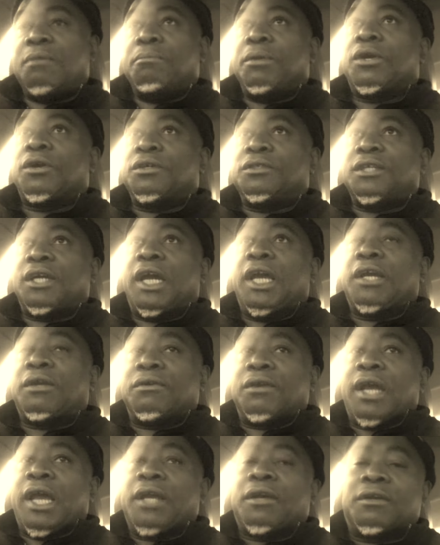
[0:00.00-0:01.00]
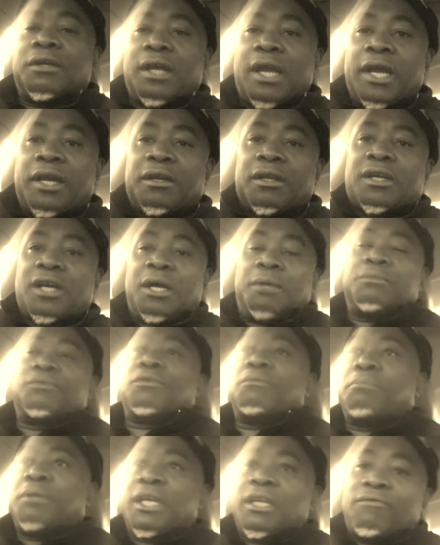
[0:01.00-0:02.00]
Because anger, anger, anger comes
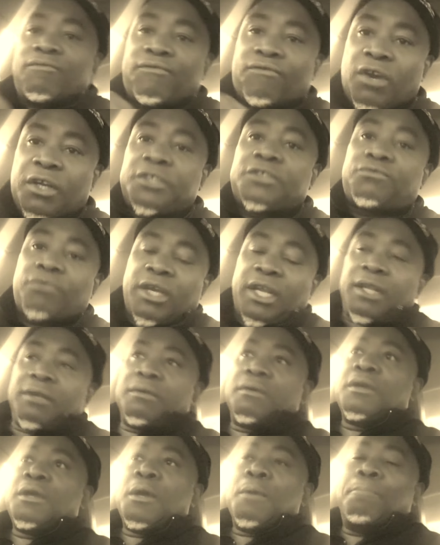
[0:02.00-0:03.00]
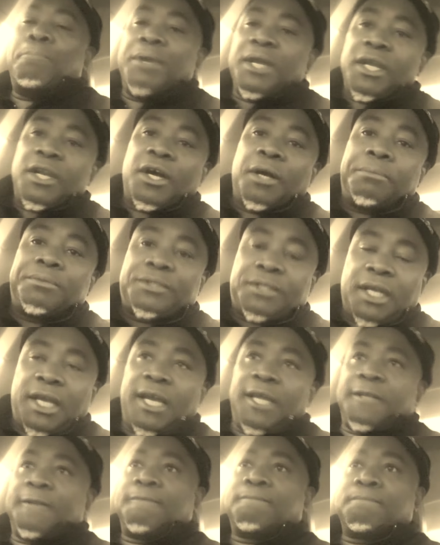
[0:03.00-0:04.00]
from being frustrated, being
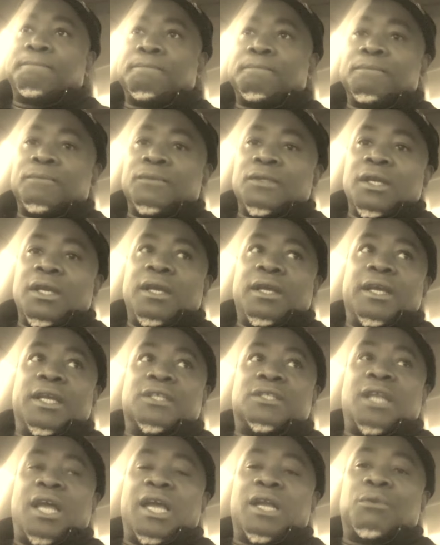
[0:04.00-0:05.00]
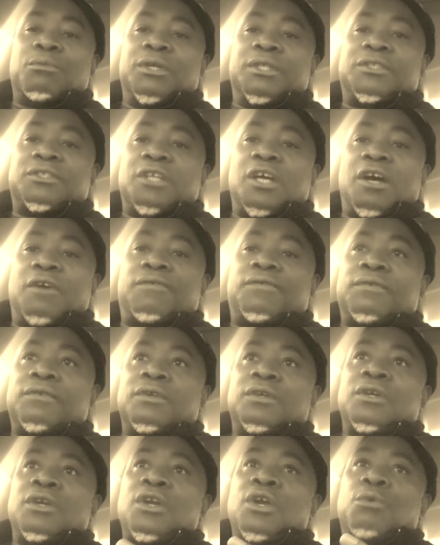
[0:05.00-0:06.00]
upset. It's like when stuff,
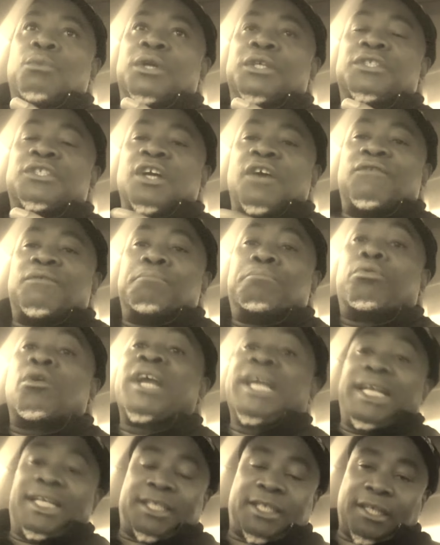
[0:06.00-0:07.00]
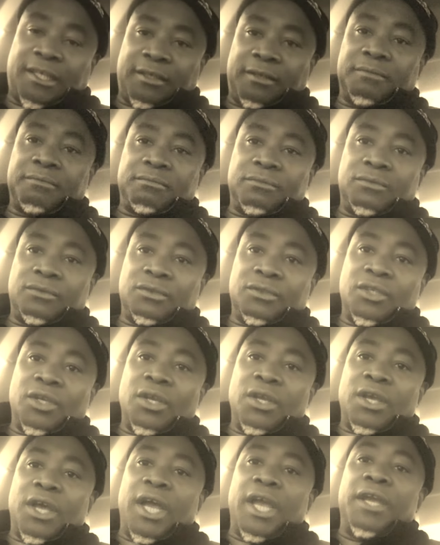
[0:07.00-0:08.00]
when stuff breaks.
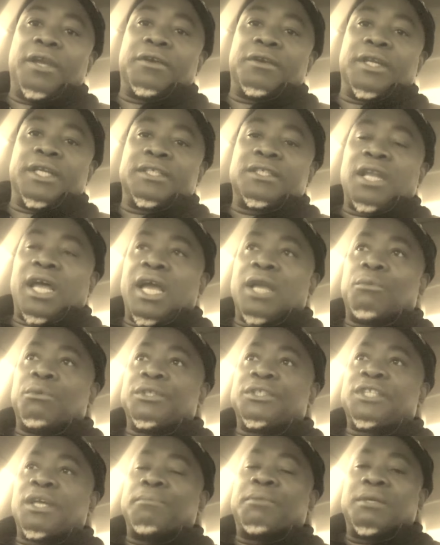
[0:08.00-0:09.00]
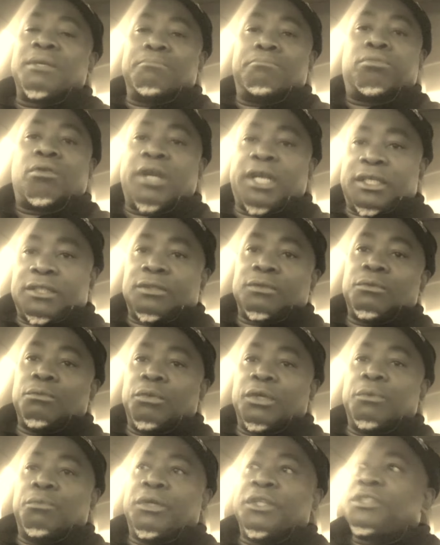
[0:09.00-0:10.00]
Anger is like when something breaks,
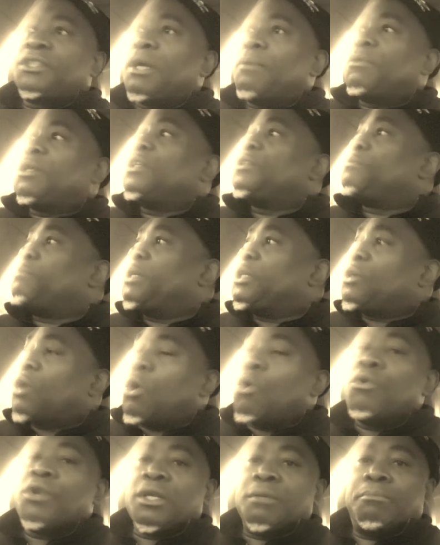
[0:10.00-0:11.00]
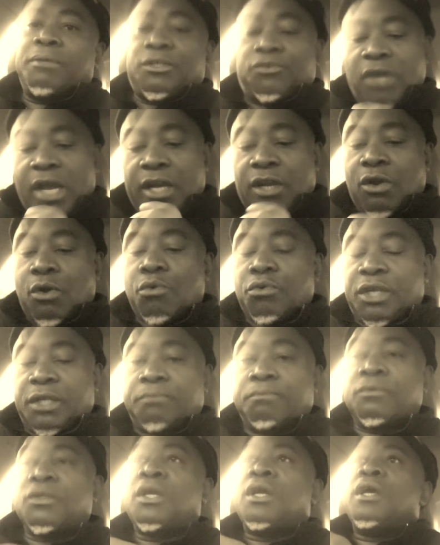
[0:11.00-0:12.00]
when, when something has been holding, been trying to hold it.